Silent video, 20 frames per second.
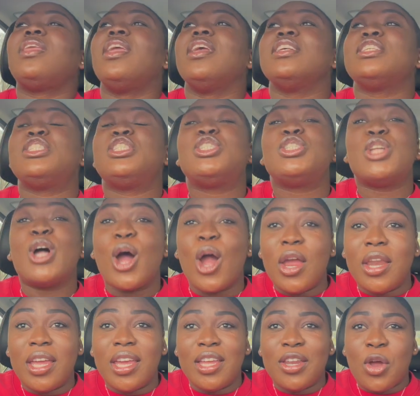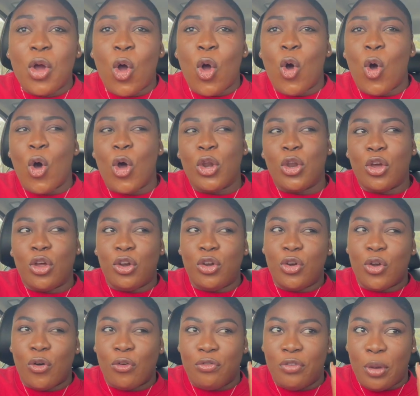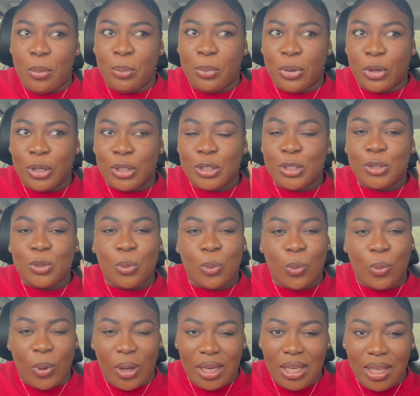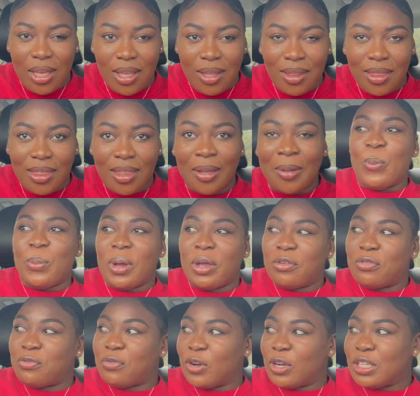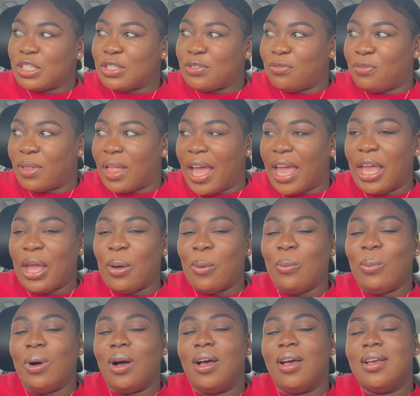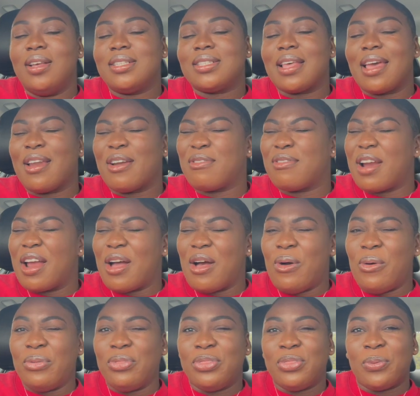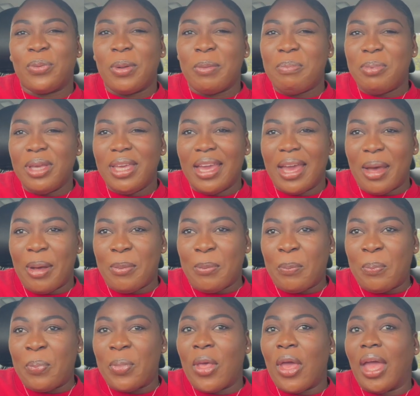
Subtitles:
started on November 20th. My first flight was at around 3 p.m.